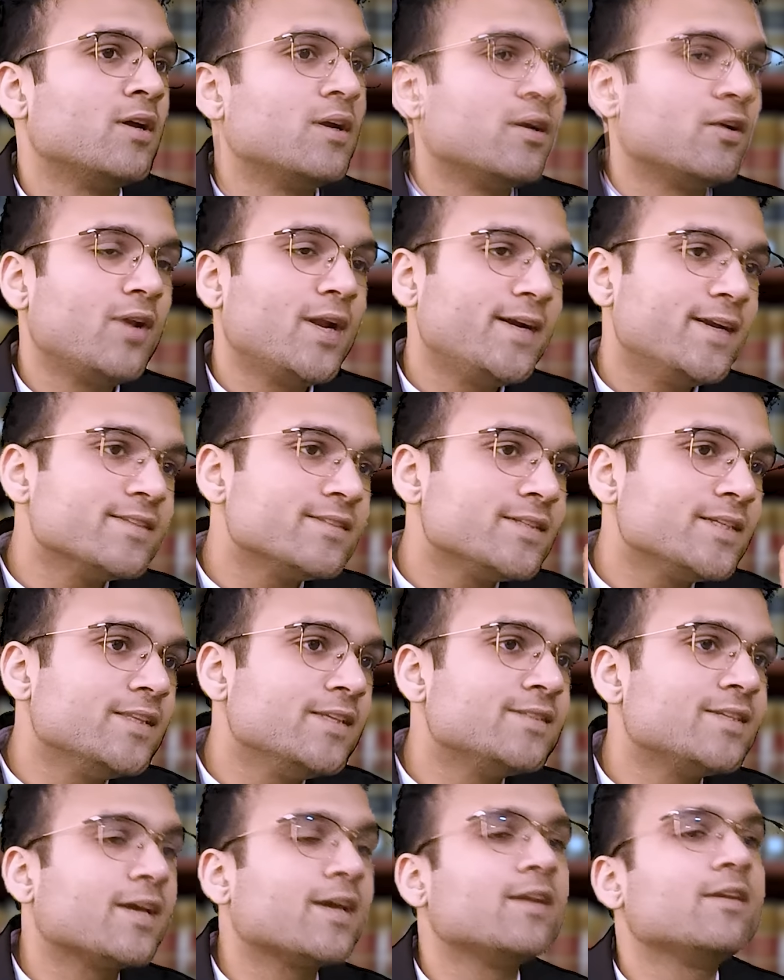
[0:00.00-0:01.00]
Now let us see the
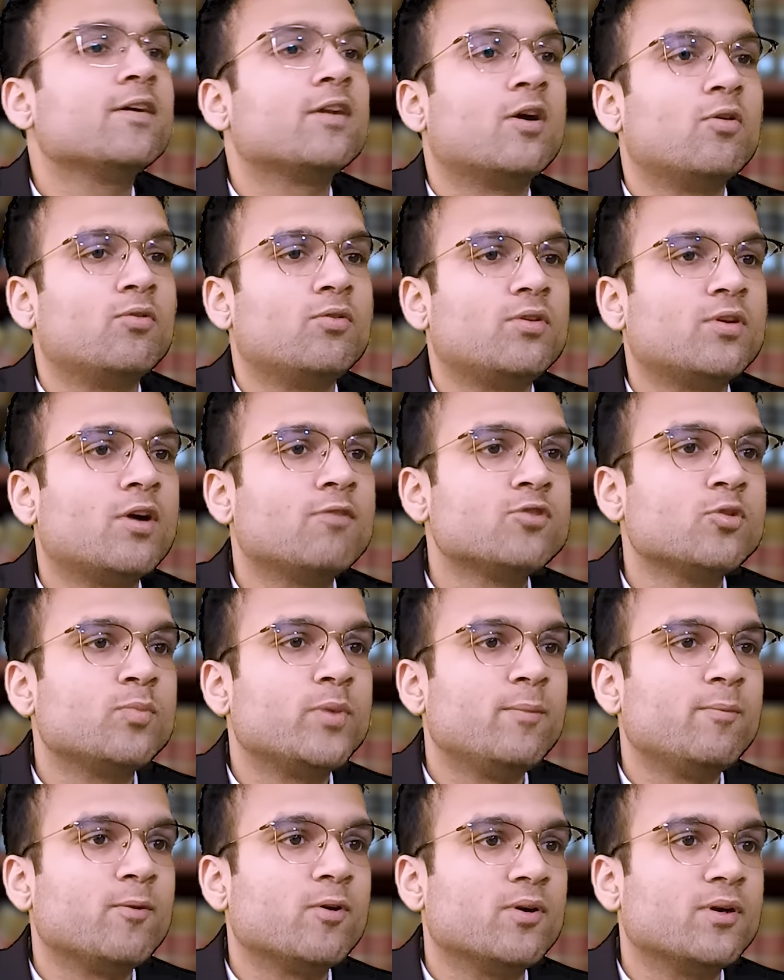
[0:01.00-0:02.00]
second ground of
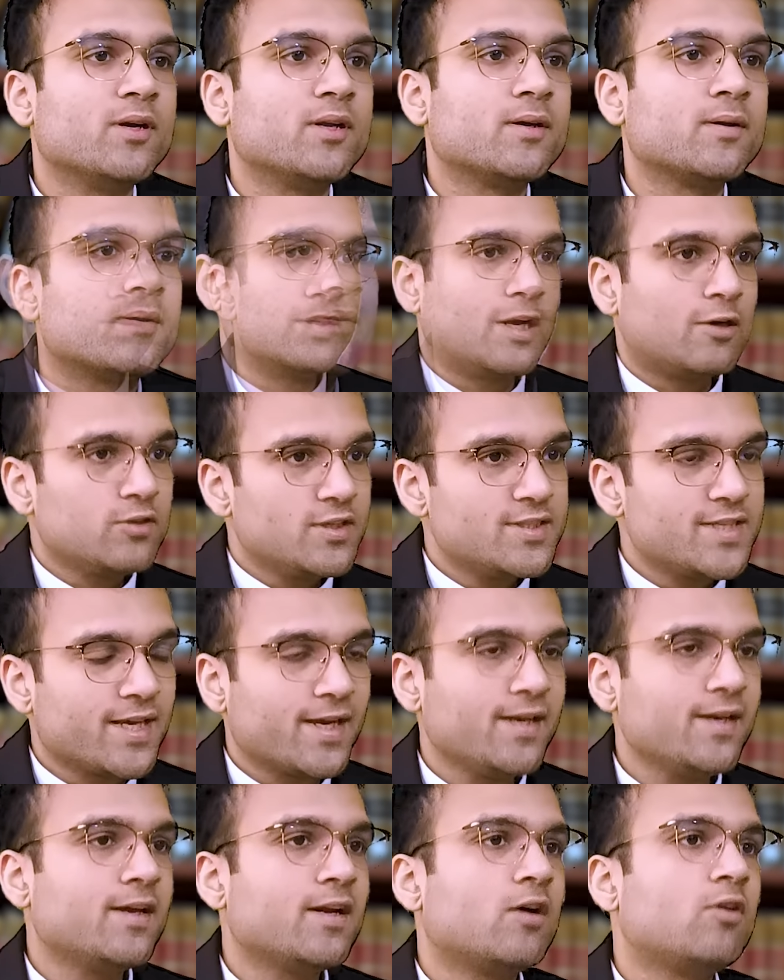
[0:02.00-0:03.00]
Supreme Court. Now the
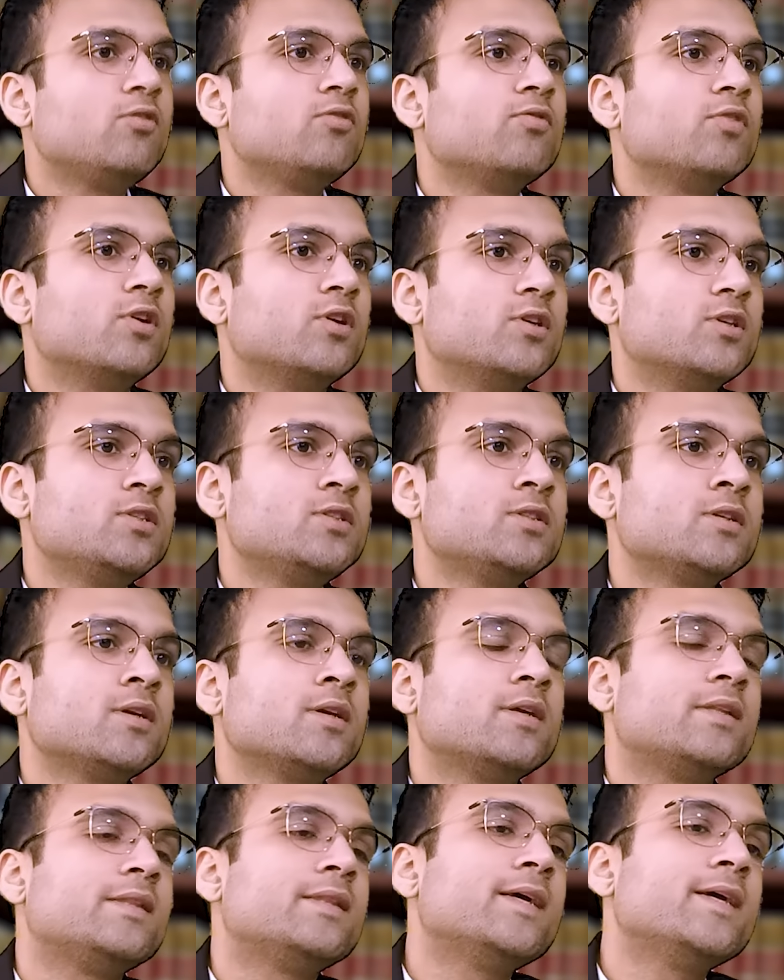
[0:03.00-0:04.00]
second ground was
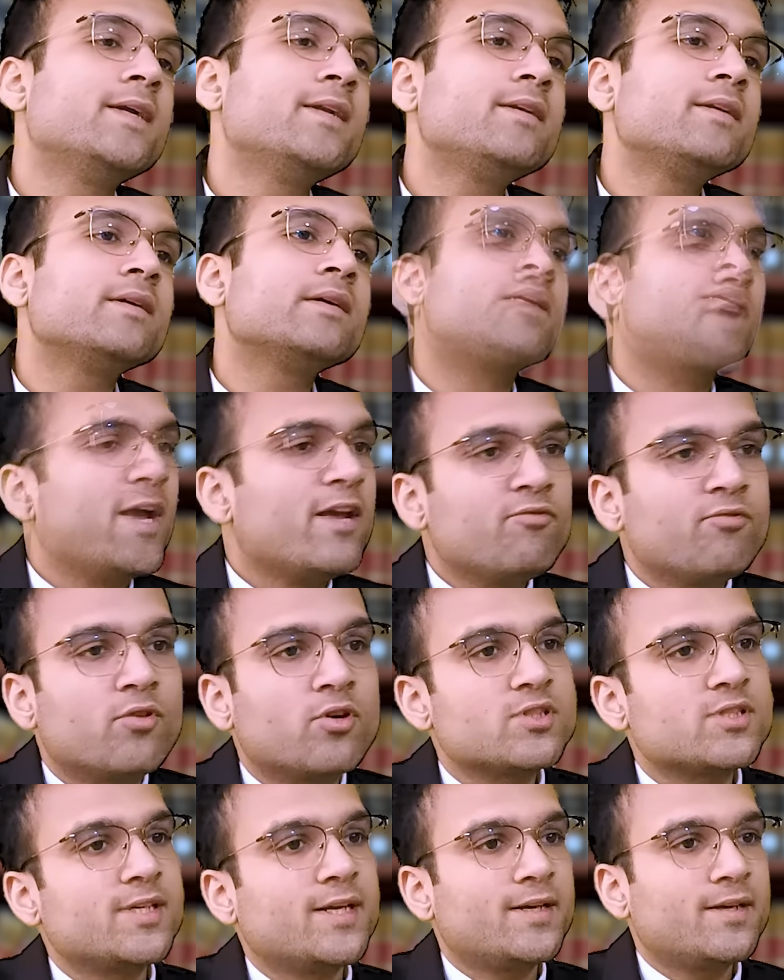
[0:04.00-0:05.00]
that wife
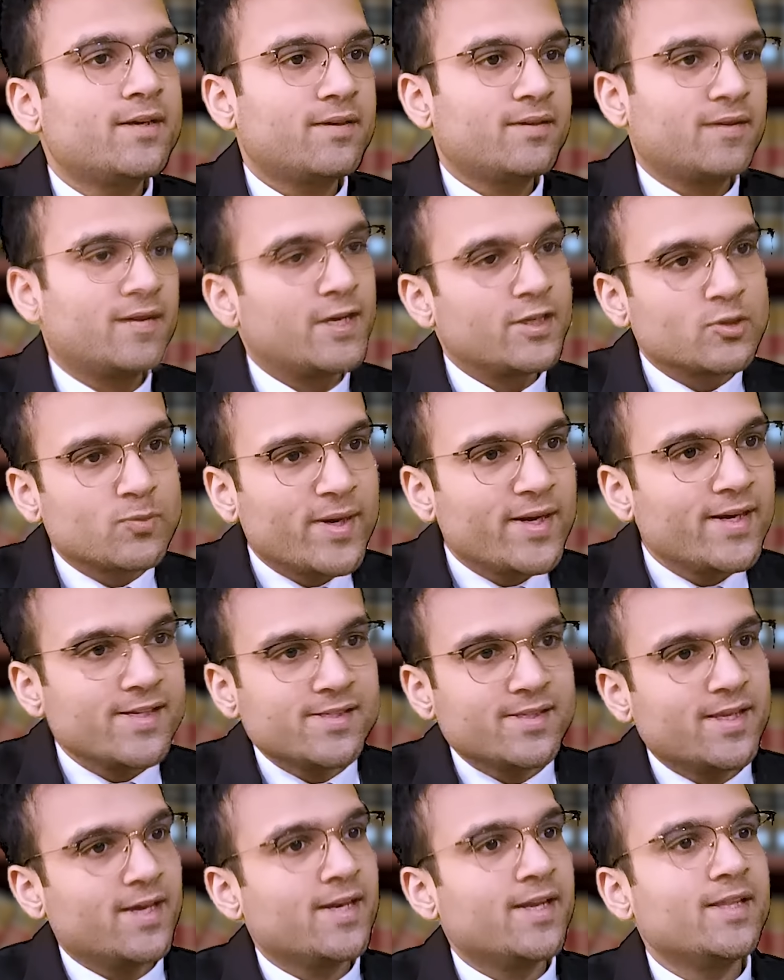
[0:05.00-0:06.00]
was dead, husband is
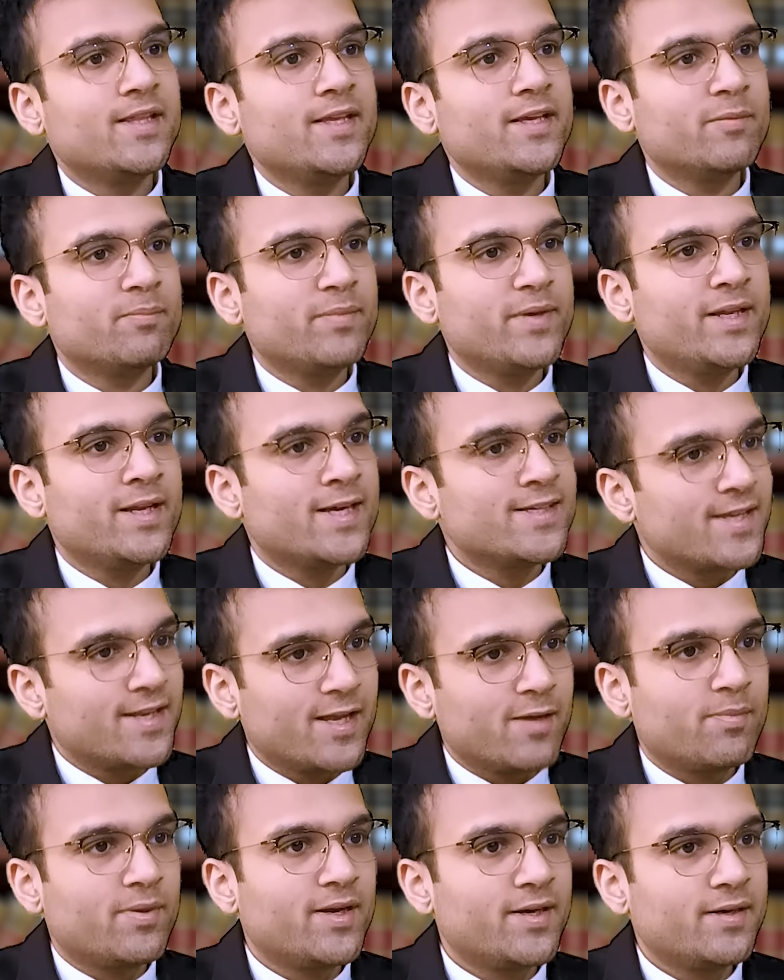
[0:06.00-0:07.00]
there in the appeal as an
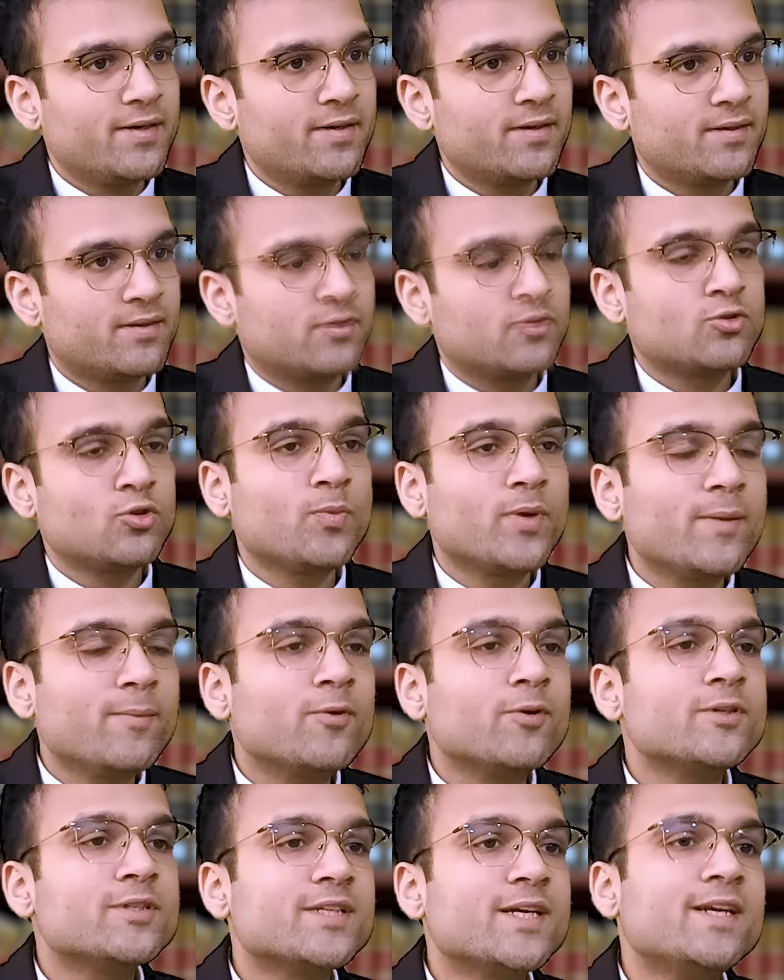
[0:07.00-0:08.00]
appellant. So Supreme
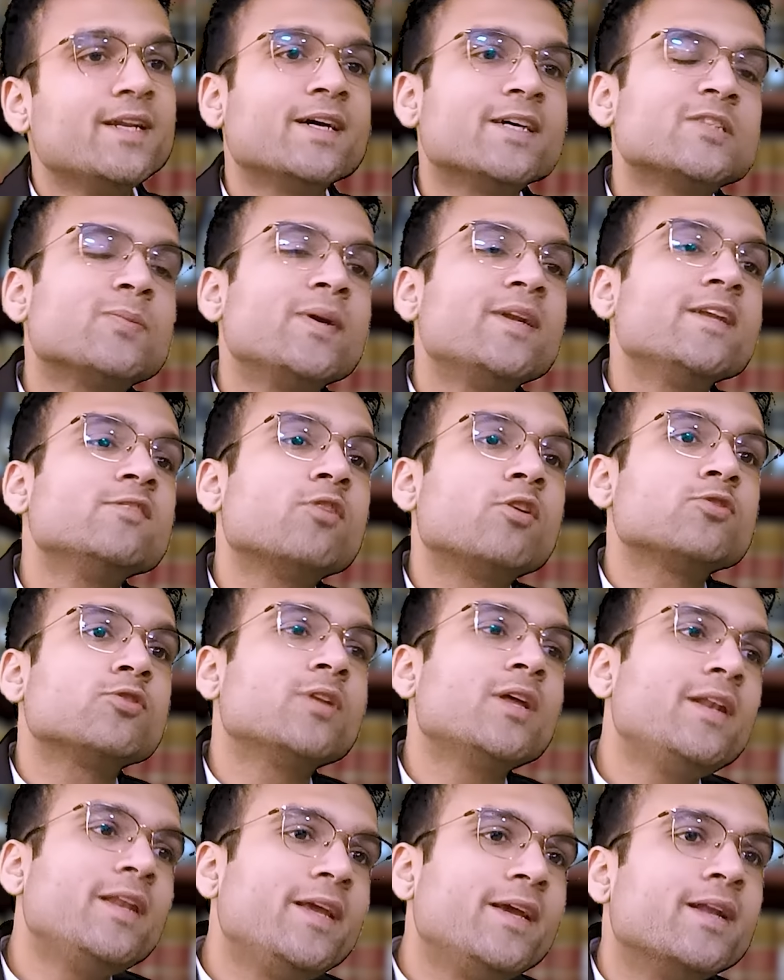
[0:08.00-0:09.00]
Court said husband is also
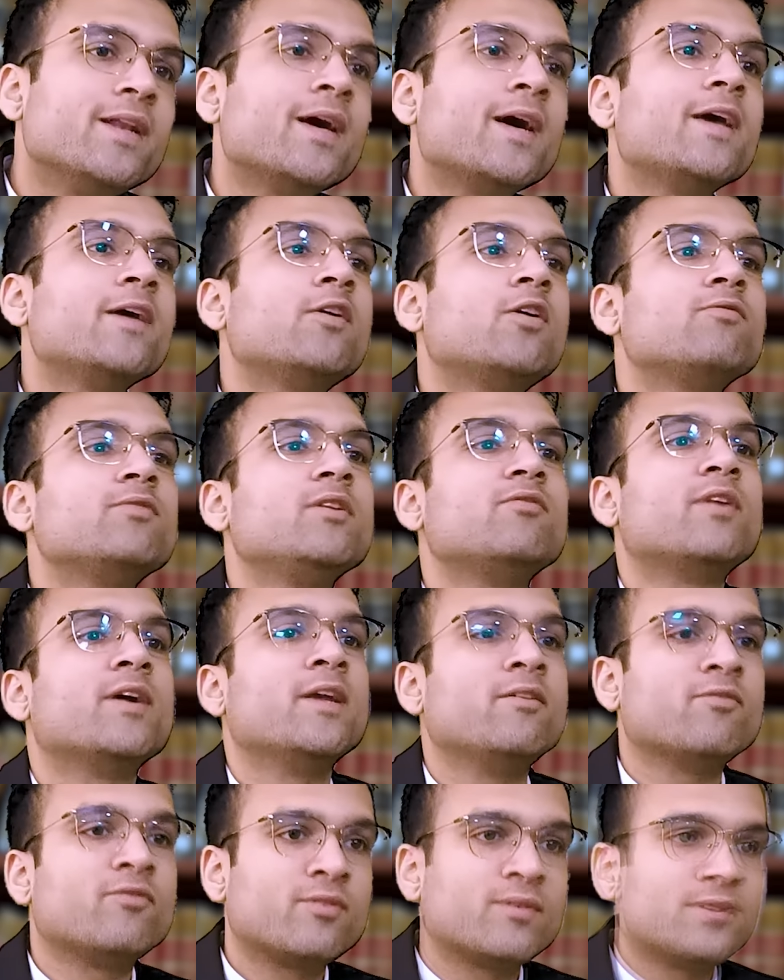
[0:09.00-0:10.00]
the legal hire of the
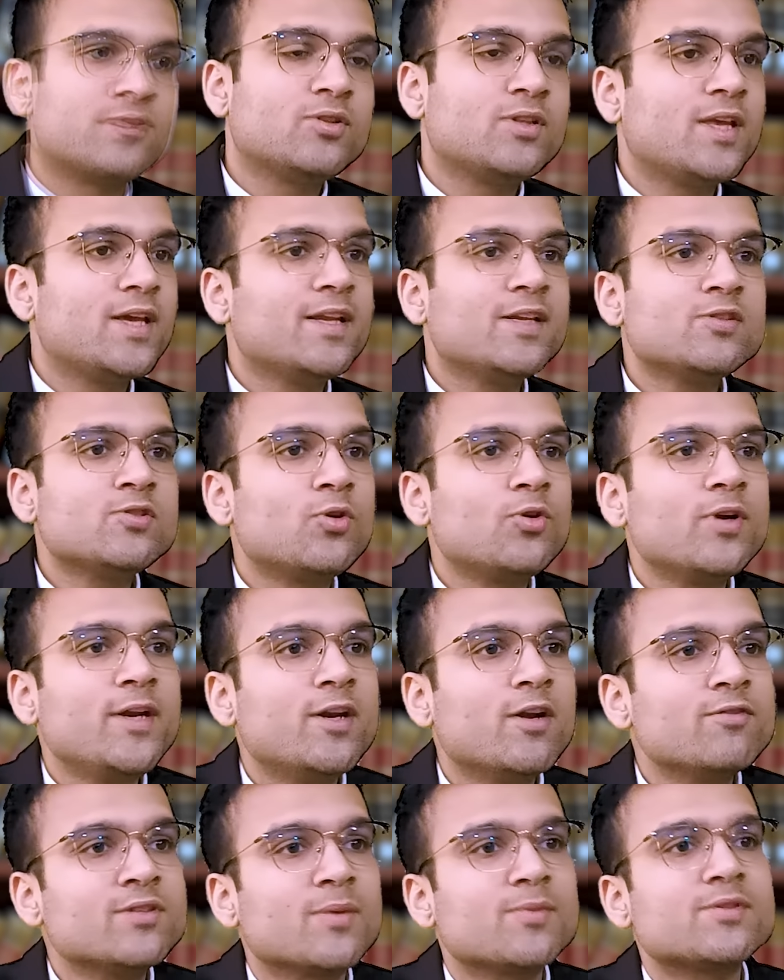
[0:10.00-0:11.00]
wife. So there is no
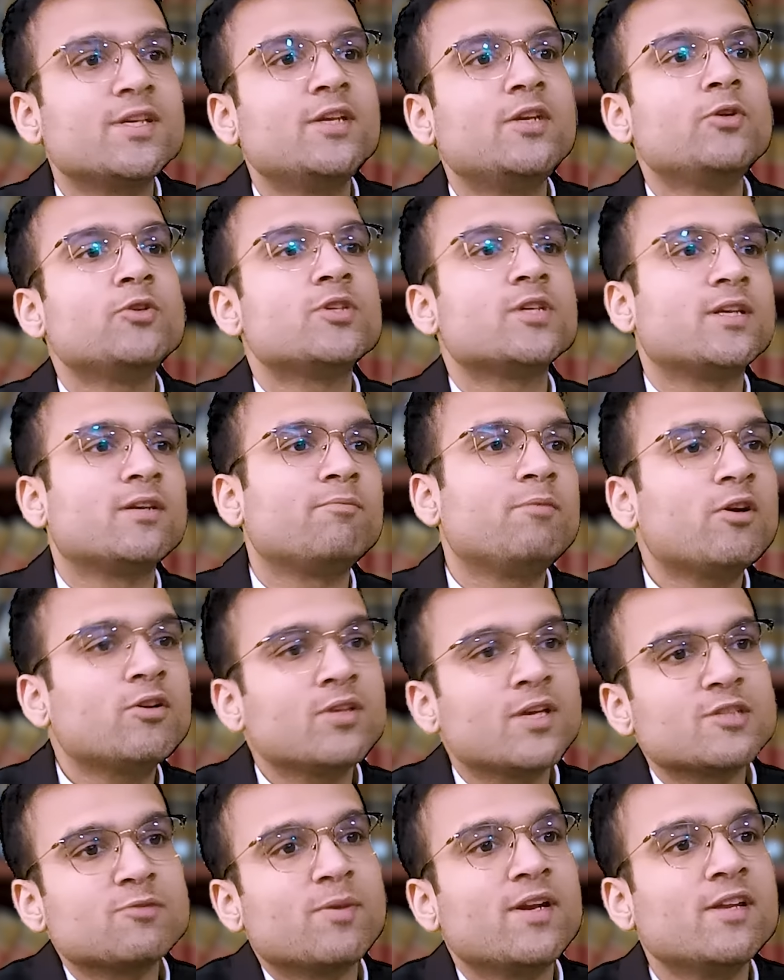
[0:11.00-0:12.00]
need of substitution because
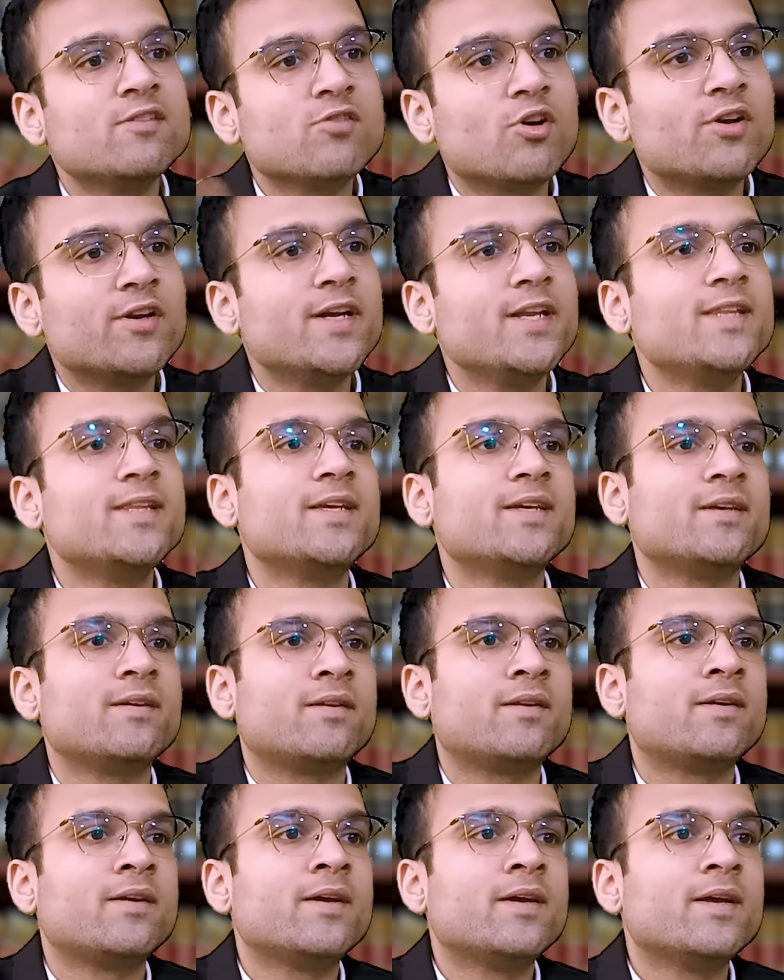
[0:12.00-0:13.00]
husband is already
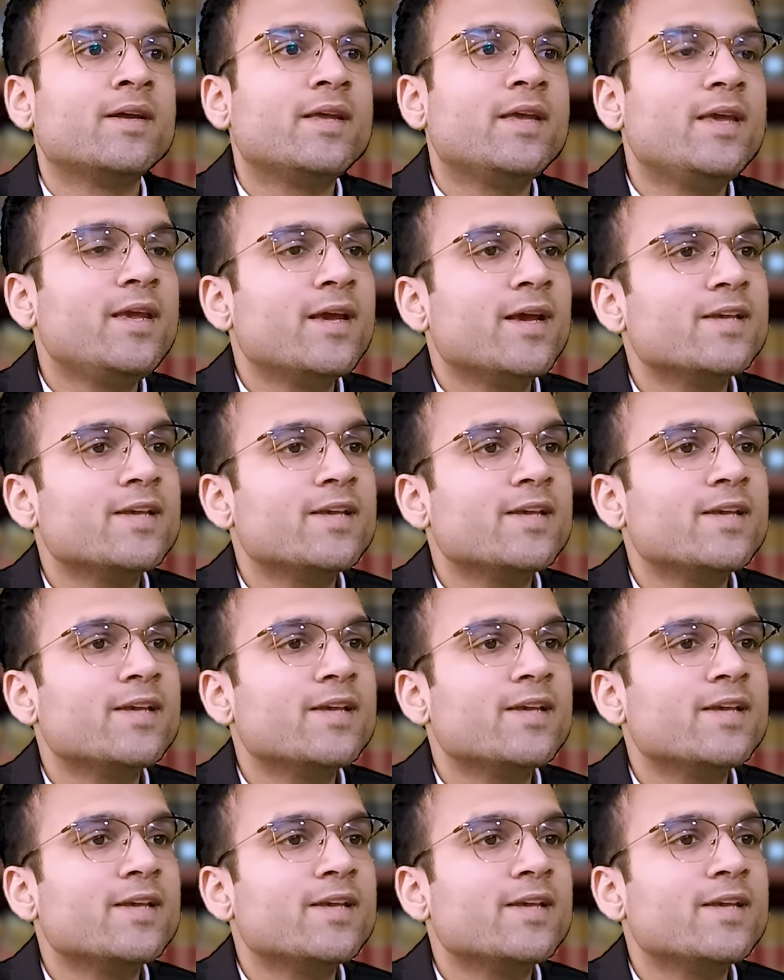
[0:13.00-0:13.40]
there. He